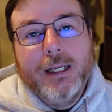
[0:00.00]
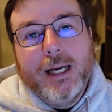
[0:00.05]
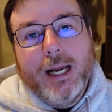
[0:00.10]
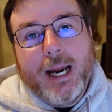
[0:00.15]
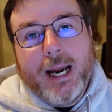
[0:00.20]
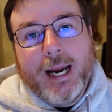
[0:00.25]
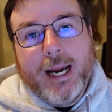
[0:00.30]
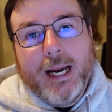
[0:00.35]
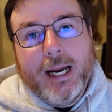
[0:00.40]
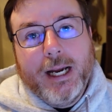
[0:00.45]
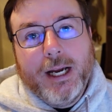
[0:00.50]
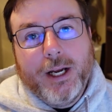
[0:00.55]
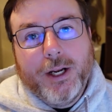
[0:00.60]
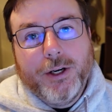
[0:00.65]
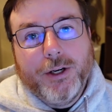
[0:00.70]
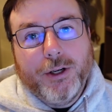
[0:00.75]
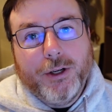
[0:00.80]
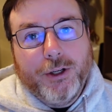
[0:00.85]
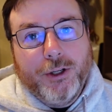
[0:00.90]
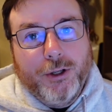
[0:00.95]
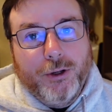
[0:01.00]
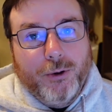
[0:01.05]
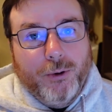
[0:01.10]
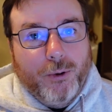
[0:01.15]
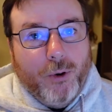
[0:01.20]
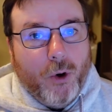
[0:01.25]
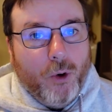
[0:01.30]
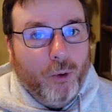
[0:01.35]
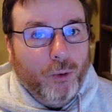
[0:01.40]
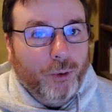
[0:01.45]
and
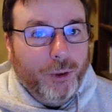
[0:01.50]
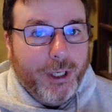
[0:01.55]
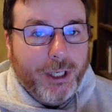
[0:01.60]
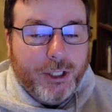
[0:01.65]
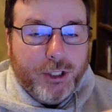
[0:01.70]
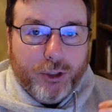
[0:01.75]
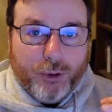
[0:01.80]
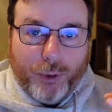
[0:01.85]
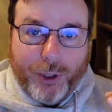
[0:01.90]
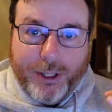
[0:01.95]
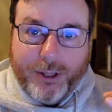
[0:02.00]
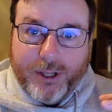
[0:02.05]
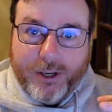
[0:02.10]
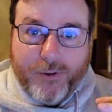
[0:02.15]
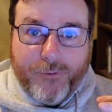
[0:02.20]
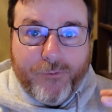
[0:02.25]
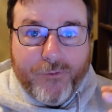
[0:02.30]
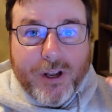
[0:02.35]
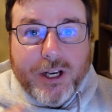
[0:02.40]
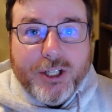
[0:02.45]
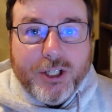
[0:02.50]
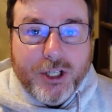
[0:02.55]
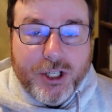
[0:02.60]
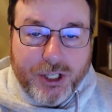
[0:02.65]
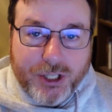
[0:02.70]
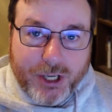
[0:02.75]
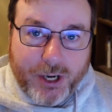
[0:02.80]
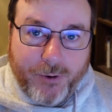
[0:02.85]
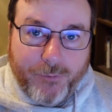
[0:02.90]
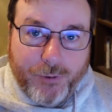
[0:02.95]
you only treat the
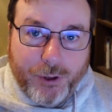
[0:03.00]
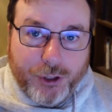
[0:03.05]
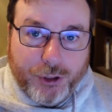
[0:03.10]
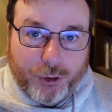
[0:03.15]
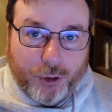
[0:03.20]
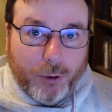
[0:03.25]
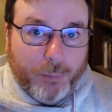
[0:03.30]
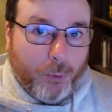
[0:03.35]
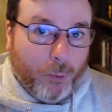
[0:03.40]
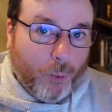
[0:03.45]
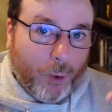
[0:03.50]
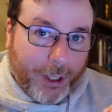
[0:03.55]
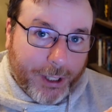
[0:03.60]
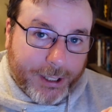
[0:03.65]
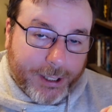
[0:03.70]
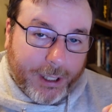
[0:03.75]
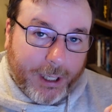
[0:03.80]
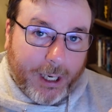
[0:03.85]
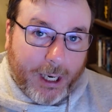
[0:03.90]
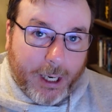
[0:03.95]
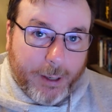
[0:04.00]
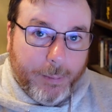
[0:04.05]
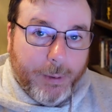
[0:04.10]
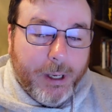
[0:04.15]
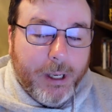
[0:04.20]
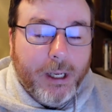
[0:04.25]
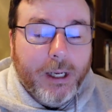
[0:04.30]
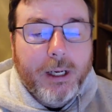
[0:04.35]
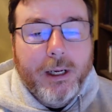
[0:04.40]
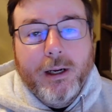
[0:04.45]
defenses of the troop one time,
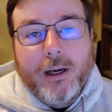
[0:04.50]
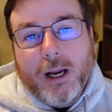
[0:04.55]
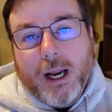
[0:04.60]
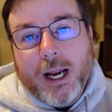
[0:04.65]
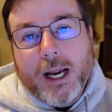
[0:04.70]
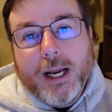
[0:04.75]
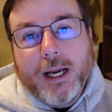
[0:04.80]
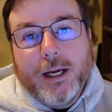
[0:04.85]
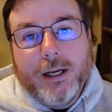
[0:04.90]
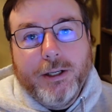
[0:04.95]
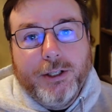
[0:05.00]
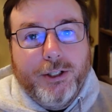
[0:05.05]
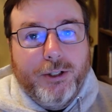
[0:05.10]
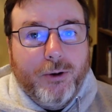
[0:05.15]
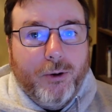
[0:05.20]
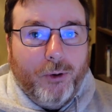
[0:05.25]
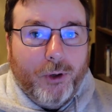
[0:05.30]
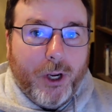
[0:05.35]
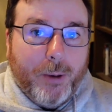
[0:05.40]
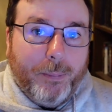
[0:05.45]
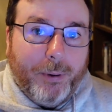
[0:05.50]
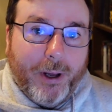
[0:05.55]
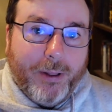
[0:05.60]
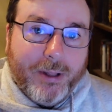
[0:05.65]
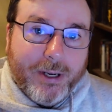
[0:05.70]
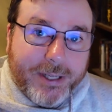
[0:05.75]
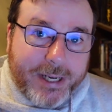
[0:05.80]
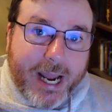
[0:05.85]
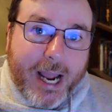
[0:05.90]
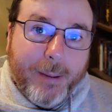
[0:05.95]
and you only apply
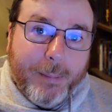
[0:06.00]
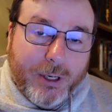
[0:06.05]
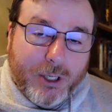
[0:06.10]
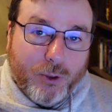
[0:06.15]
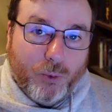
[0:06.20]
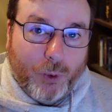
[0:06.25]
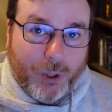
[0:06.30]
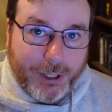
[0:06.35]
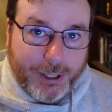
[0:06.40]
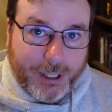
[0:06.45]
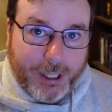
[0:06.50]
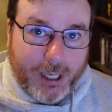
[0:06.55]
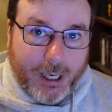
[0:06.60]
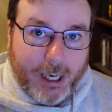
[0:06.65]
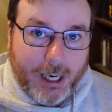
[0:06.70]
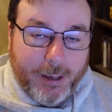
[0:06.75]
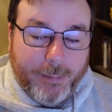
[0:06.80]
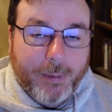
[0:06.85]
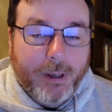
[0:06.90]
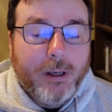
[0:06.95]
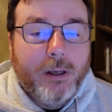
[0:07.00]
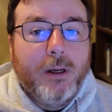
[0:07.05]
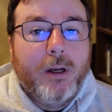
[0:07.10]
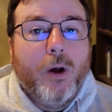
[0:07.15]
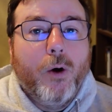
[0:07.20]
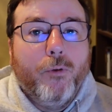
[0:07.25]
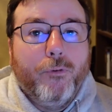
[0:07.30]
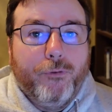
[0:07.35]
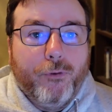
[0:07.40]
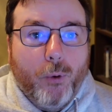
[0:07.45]
the damage one time
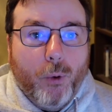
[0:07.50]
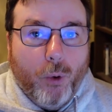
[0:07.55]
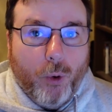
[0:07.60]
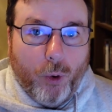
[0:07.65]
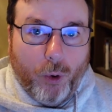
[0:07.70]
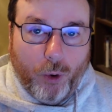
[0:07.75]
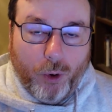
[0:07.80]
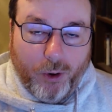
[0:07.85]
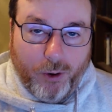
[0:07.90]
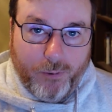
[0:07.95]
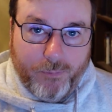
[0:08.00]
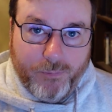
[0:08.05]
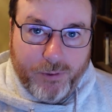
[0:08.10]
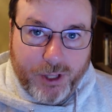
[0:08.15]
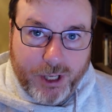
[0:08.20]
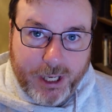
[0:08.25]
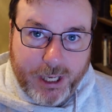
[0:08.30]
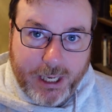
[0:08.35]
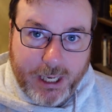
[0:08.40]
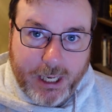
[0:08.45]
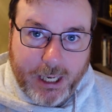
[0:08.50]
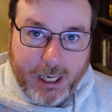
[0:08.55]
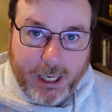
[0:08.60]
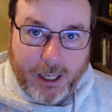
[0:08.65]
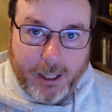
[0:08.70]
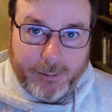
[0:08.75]
for the